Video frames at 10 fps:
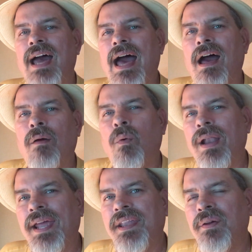uh,
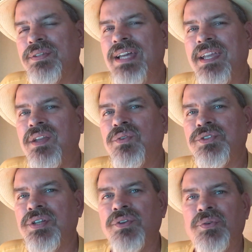what I do is I
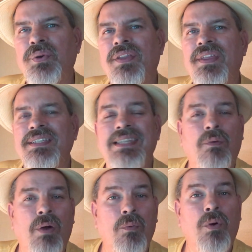use two or three of these
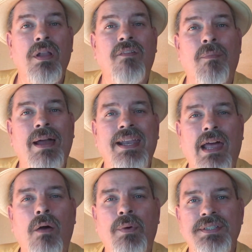that way one of them I can
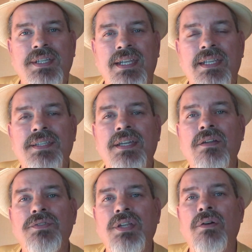always get
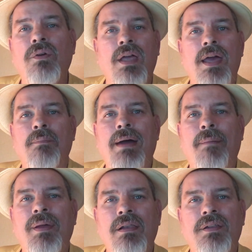into so
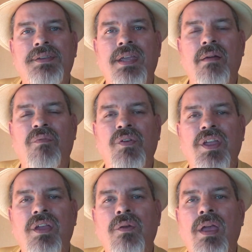might be a little tip for
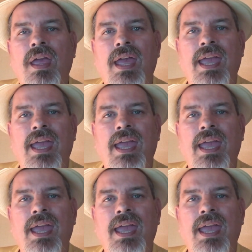you